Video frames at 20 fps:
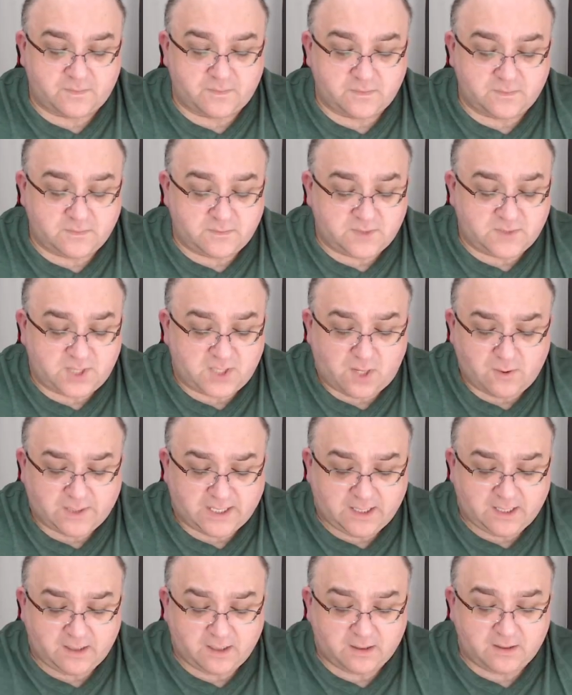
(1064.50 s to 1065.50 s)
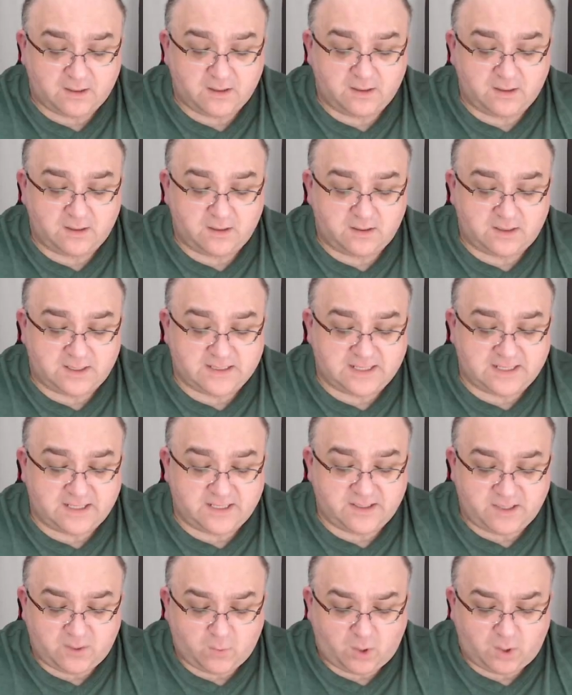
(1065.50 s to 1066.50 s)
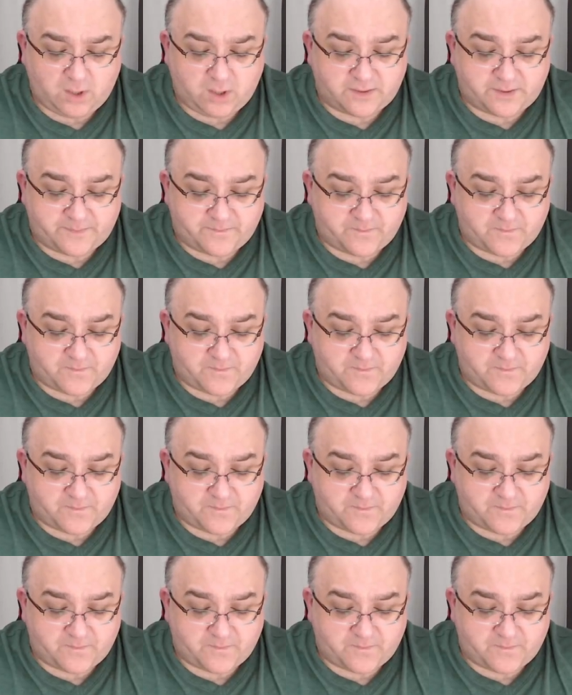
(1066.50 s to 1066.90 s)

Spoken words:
Tony, I said. You won.